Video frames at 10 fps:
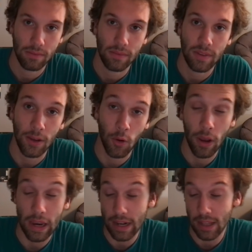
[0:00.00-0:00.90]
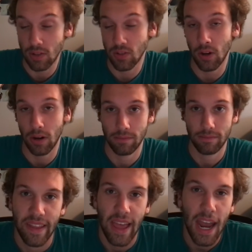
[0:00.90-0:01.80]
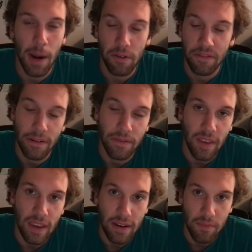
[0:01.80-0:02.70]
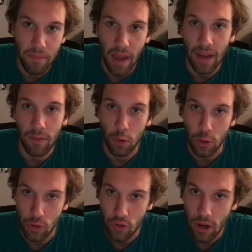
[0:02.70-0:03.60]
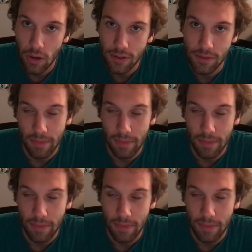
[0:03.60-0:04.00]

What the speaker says: They're going into this year. At number 15, I have Julio Jones.